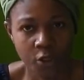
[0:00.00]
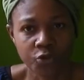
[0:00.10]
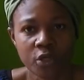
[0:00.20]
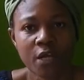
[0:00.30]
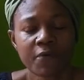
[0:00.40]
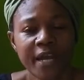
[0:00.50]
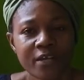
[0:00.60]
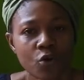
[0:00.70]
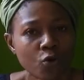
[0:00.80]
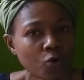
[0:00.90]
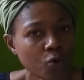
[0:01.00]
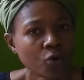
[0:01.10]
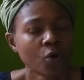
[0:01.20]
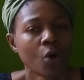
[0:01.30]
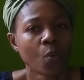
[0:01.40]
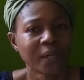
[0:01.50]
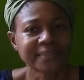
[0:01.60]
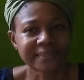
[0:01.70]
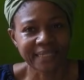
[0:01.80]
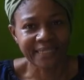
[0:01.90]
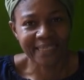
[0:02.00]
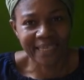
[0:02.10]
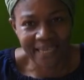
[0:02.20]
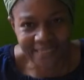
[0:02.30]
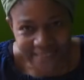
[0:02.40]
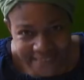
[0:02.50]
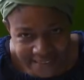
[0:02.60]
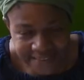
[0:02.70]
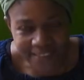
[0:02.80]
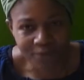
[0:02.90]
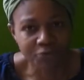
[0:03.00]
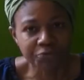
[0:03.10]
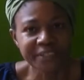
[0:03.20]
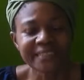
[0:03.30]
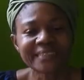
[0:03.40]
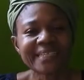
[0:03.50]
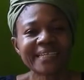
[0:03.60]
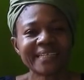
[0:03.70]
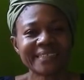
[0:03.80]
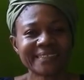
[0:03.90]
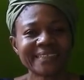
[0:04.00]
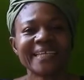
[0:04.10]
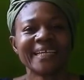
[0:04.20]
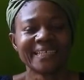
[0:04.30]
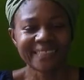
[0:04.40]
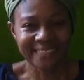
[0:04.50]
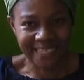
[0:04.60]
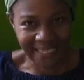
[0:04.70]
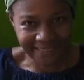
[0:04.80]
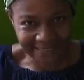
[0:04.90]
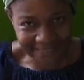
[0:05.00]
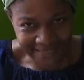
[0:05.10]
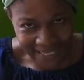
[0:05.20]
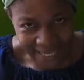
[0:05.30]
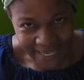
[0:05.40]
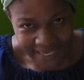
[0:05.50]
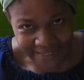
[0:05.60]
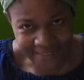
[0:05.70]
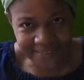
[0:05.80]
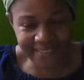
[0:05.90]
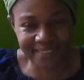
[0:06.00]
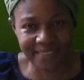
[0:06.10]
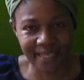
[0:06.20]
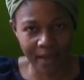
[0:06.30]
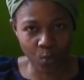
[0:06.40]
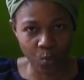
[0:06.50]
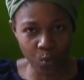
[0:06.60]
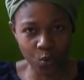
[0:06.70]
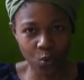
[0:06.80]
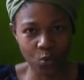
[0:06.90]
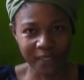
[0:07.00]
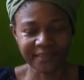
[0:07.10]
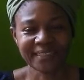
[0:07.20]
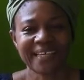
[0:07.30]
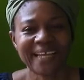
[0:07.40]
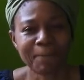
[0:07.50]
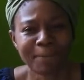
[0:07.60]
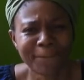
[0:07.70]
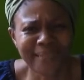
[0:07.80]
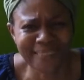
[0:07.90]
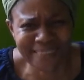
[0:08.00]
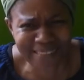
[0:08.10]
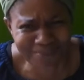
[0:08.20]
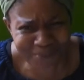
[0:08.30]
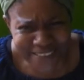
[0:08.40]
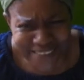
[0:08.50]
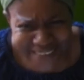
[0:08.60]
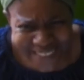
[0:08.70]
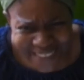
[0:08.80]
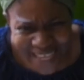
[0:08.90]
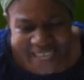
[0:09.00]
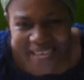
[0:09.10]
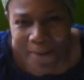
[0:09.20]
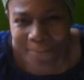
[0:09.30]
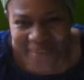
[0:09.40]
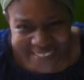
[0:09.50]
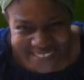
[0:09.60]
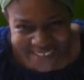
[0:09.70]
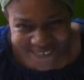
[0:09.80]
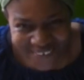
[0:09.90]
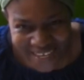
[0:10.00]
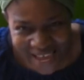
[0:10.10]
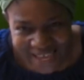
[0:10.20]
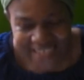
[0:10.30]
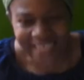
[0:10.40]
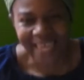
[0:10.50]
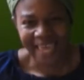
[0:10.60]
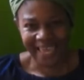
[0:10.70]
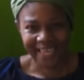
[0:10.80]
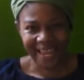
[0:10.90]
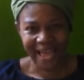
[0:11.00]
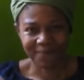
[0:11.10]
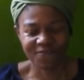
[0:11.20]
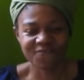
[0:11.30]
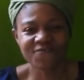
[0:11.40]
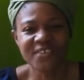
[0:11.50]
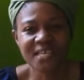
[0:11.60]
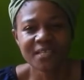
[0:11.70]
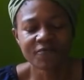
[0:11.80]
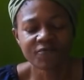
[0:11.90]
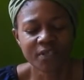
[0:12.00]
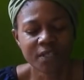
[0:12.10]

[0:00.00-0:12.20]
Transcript: So there I go, once again, season greetings. Yes, and this is like, woo, once again, a big celebration, big year for the eye. And I'm feeling